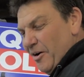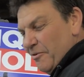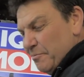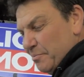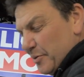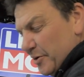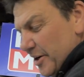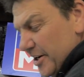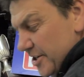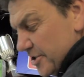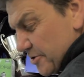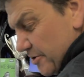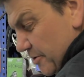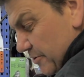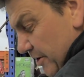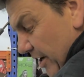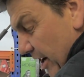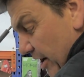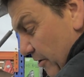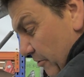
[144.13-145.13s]
I've
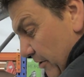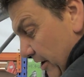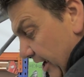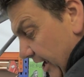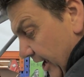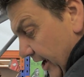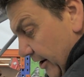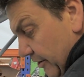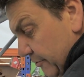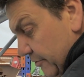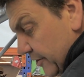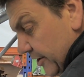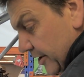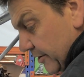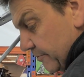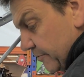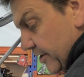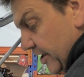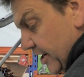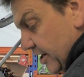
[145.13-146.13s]
pre-drilled a hole here for
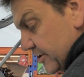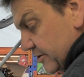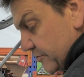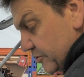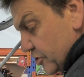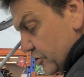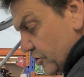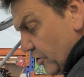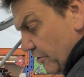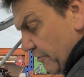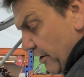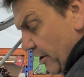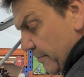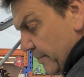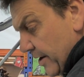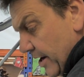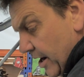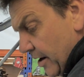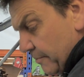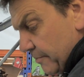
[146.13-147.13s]
the thing is. I've just got to
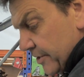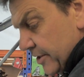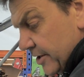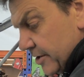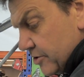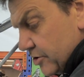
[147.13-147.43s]
open it up with the.